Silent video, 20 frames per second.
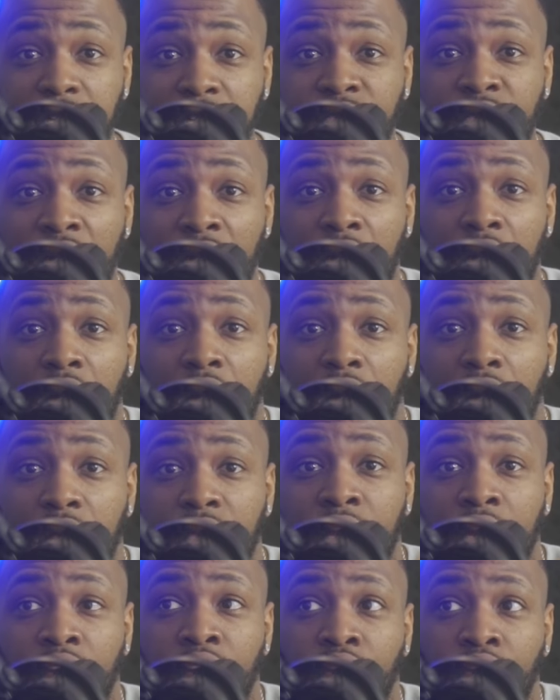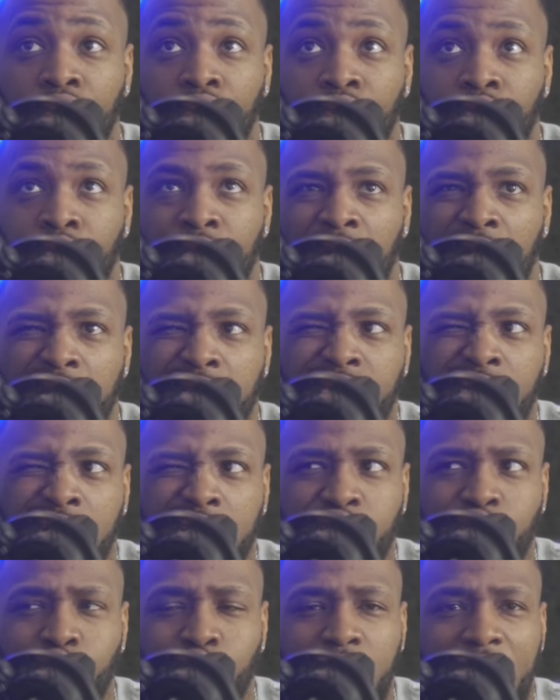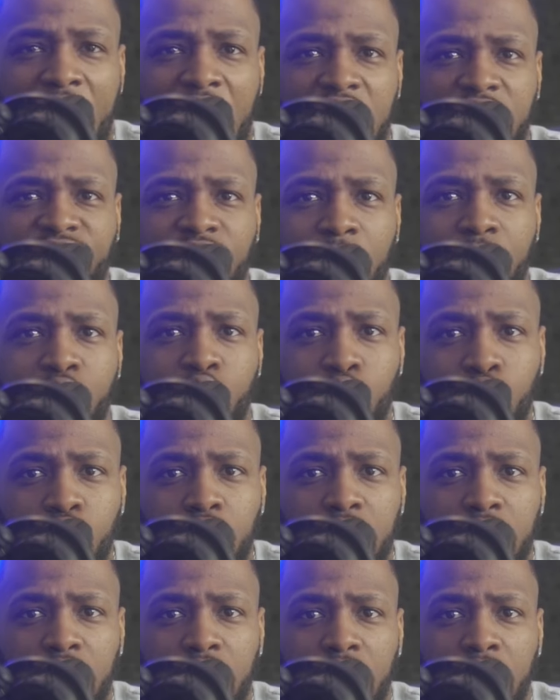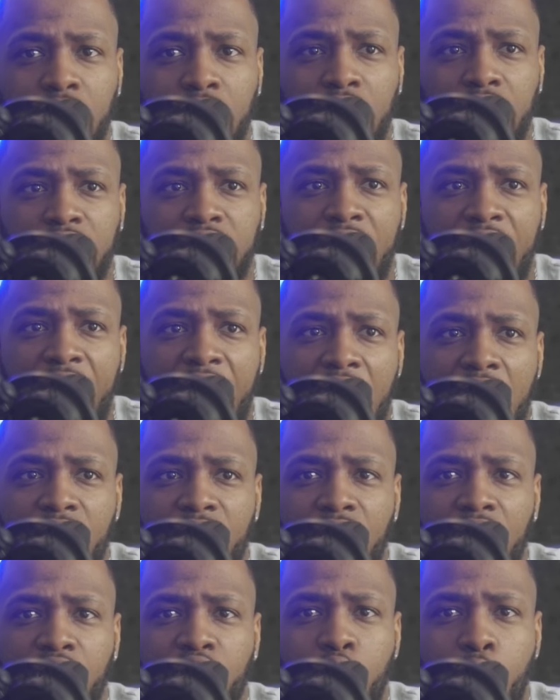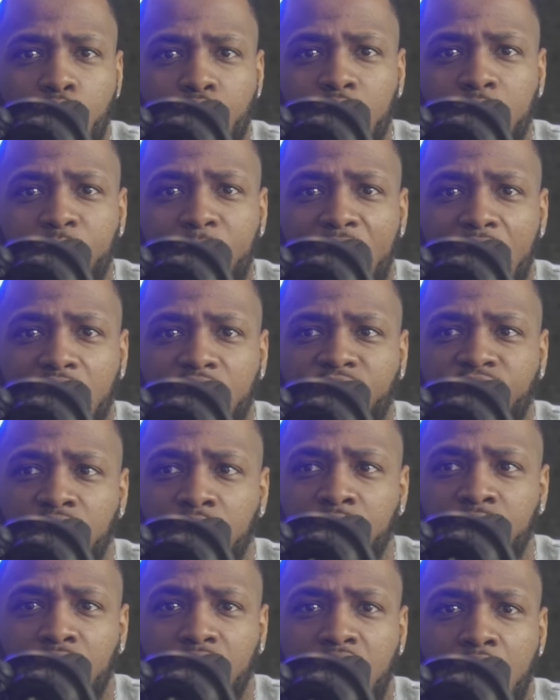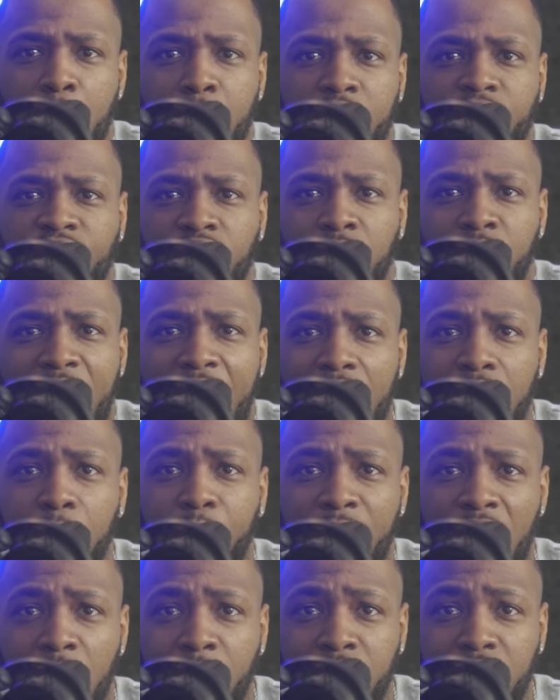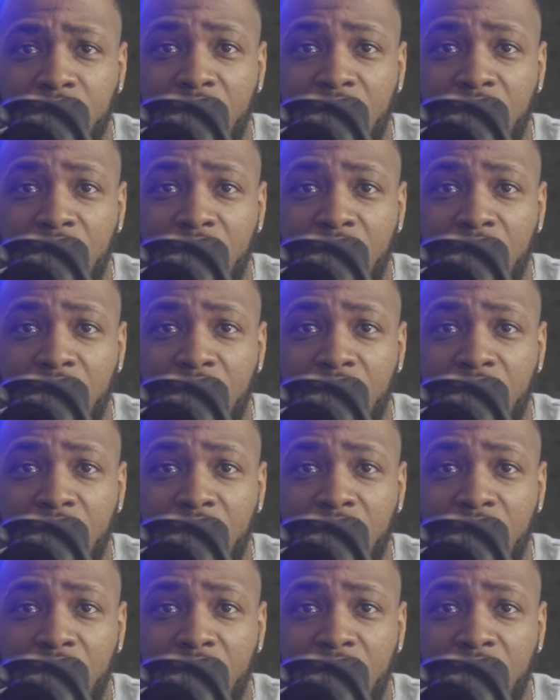the uh, the the two guys from Duke that have a cornerback from coming from Alabama,